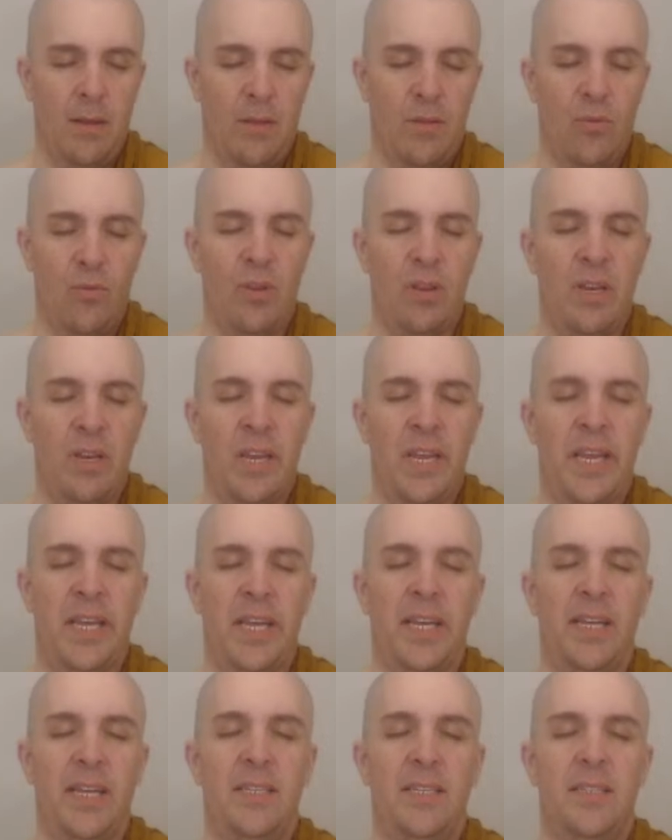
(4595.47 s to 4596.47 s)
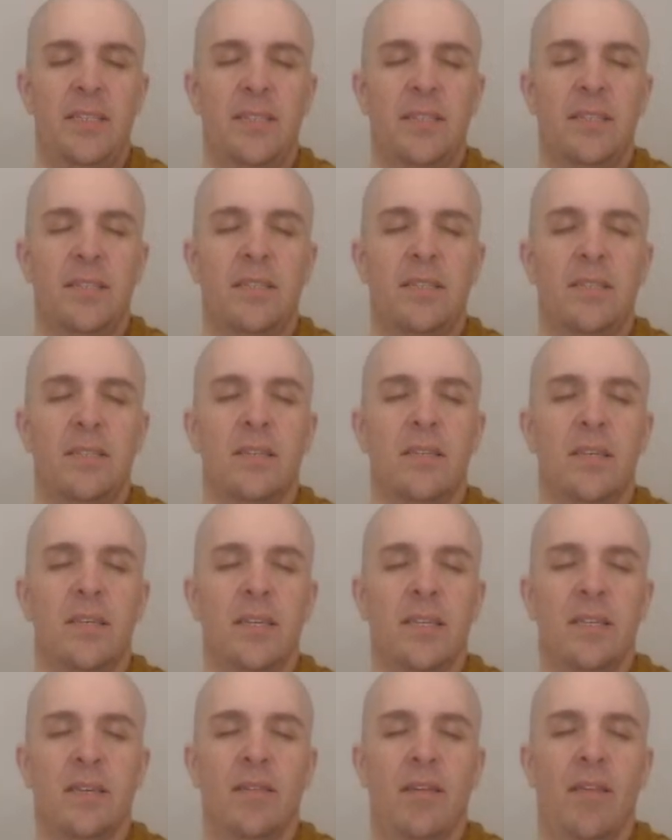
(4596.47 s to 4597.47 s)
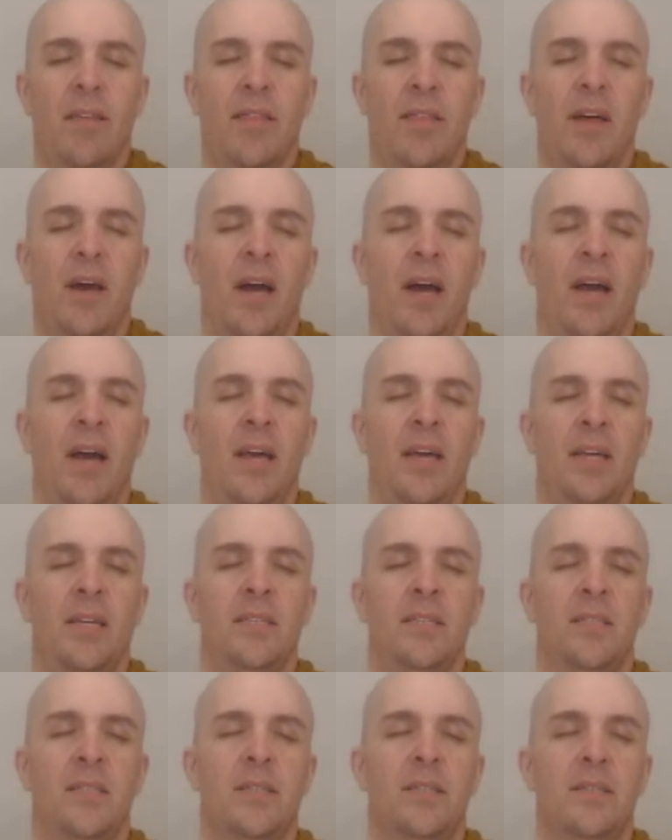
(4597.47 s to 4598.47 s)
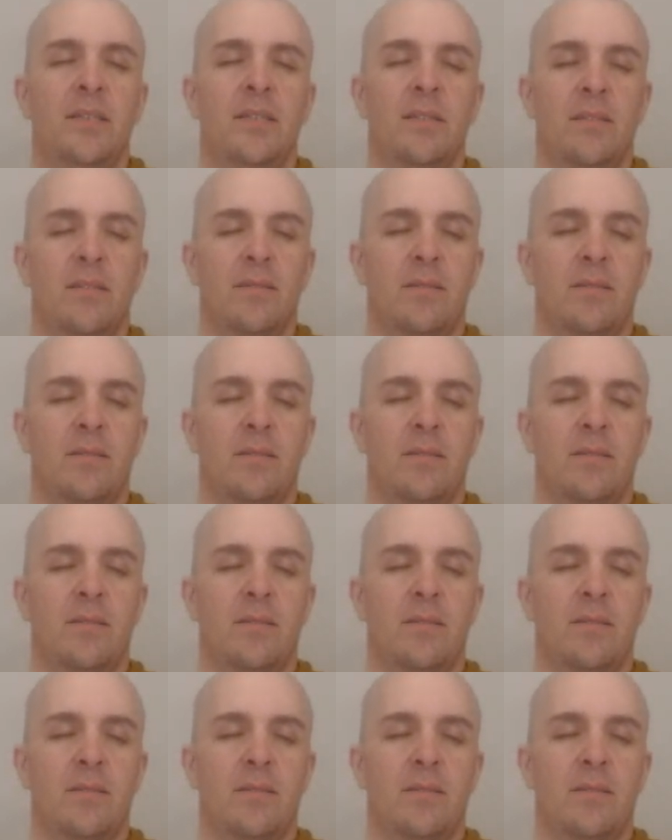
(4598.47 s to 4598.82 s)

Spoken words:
Through the knees, into the thighs.